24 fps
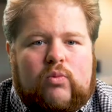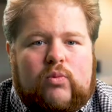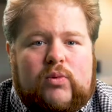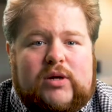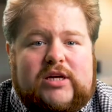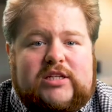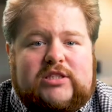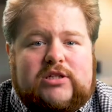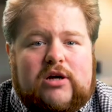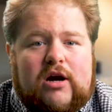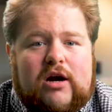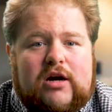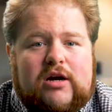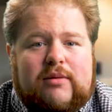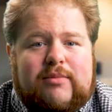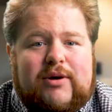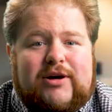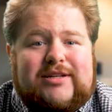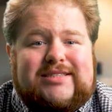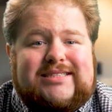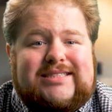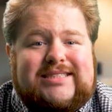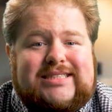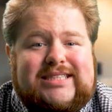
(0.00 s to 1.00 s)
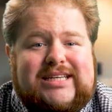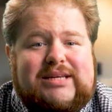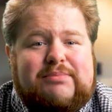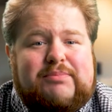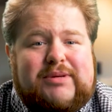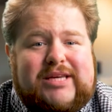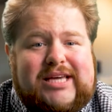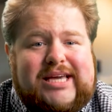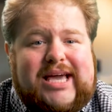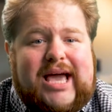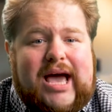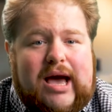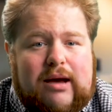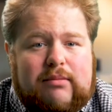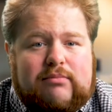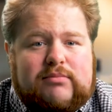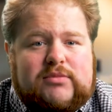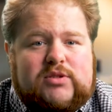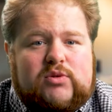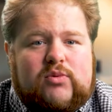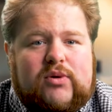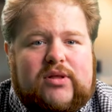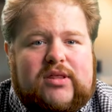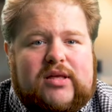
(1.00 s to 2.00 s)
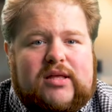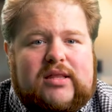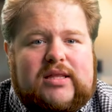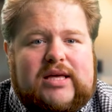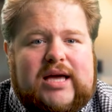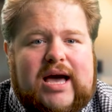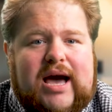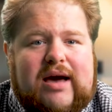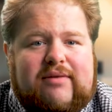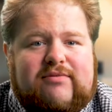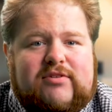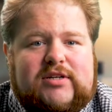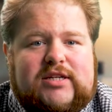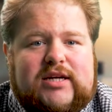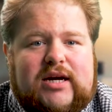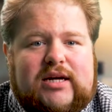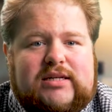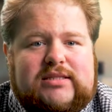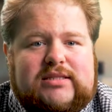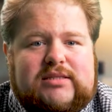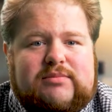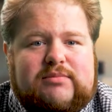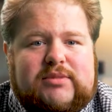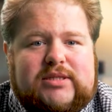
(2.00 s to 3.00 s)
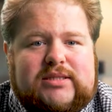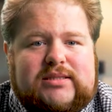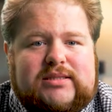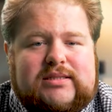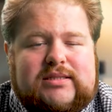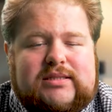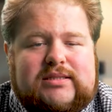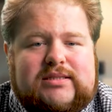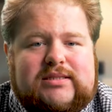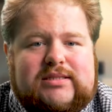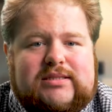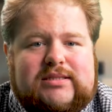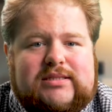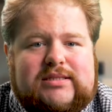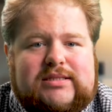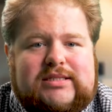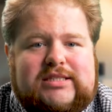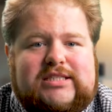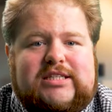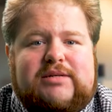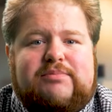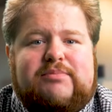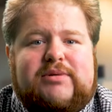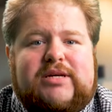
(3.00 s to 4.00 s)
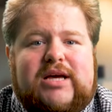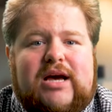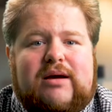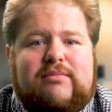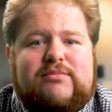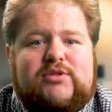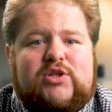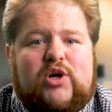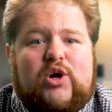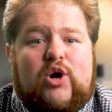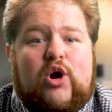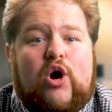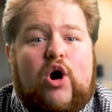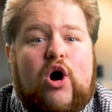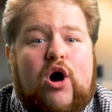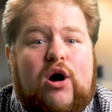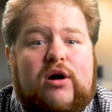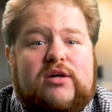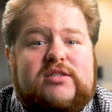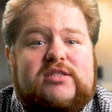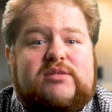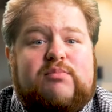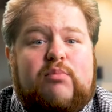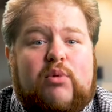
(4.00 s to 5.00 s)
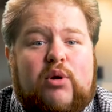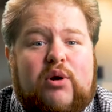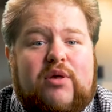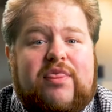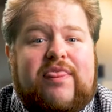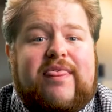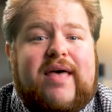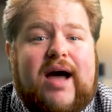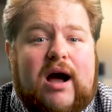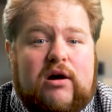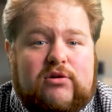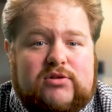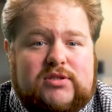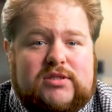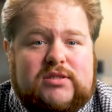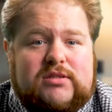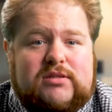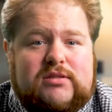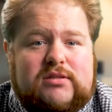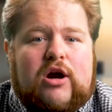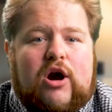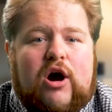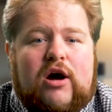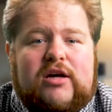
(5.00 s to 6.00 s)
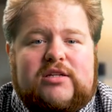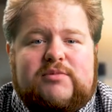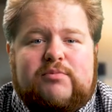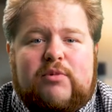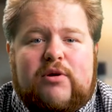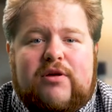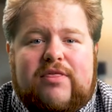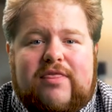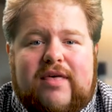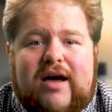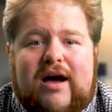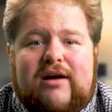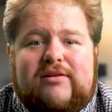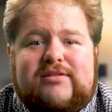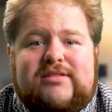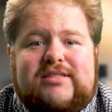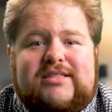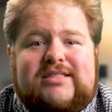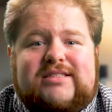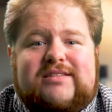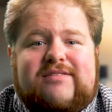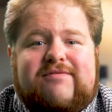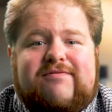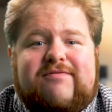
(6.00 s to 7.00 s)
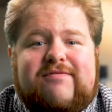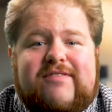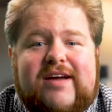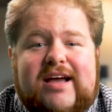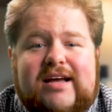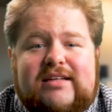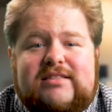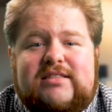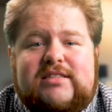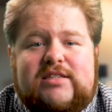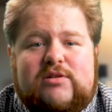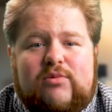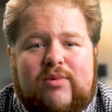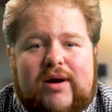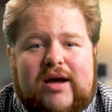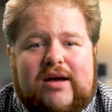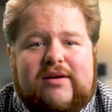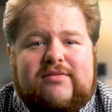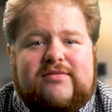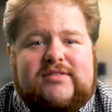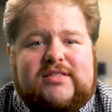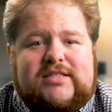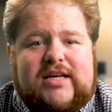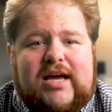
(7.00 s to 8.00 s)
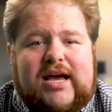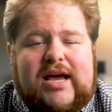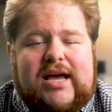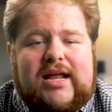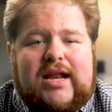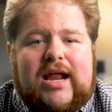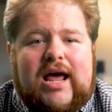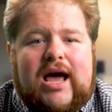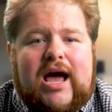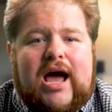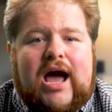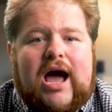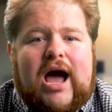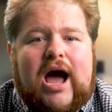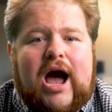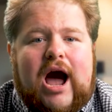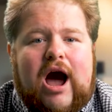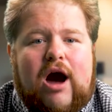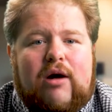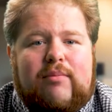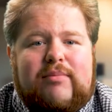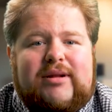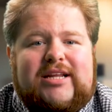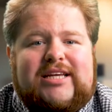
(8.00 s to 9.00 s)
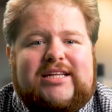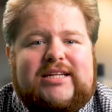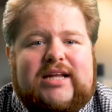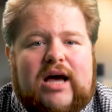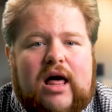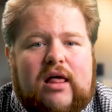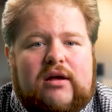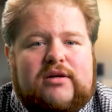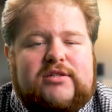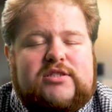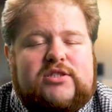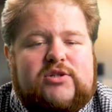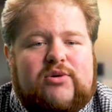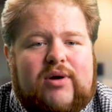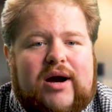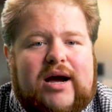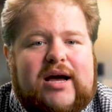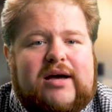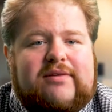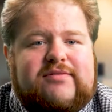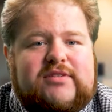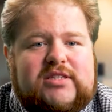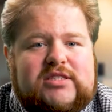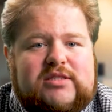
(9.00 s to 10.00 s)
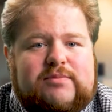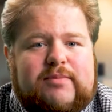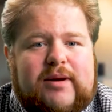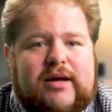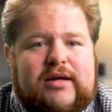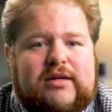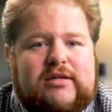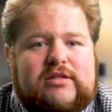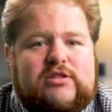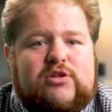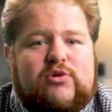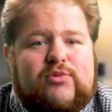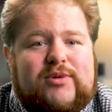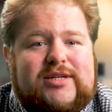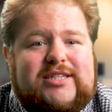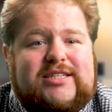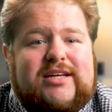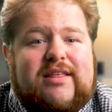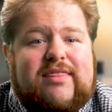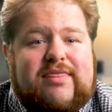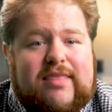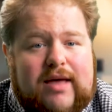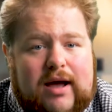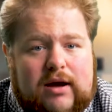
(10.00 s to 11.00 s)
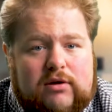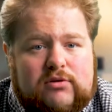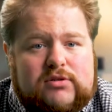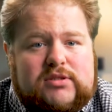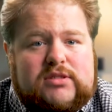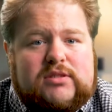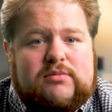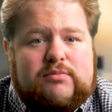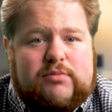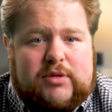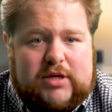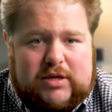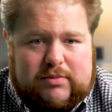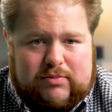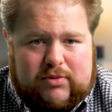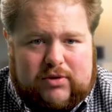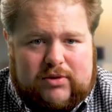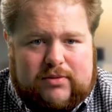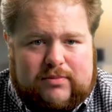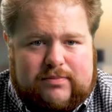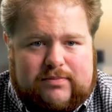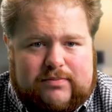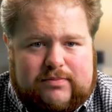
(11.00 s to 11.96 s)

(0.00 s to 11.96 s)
We talk about CPMs within the advertising business. CPMs are cost per thousand. Cost per thousand is a fancy way of saying how many dollars do I have to spend to reach 1,000 people.